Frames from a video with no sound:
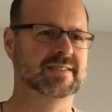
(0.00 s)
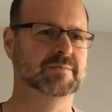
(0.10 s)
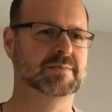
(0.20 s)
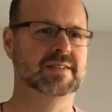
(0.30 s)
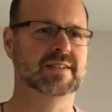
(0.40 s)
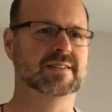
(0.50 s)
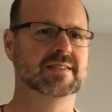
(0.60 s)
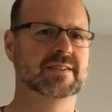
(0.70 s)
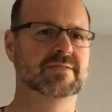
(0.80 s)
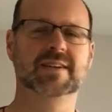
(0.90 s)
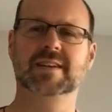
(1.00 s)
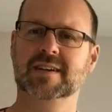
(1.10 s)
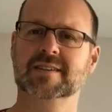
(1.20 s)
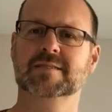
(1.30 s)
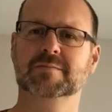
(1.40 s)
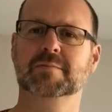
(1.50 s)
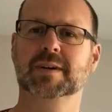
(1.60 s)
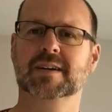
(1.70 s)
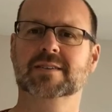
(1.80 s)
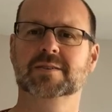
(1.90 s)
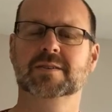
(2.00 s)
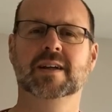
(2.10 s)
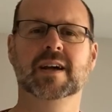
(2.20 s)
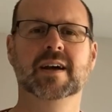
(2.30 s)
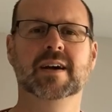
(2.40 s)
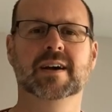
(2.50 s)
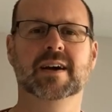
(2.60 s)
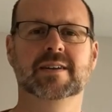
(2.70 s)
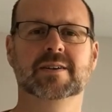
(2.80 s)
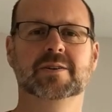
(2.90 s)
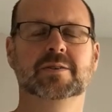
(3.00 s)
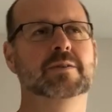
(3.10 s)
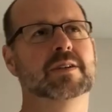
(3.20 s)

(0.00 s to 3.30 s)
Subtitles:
some sense of connection back to Idaho,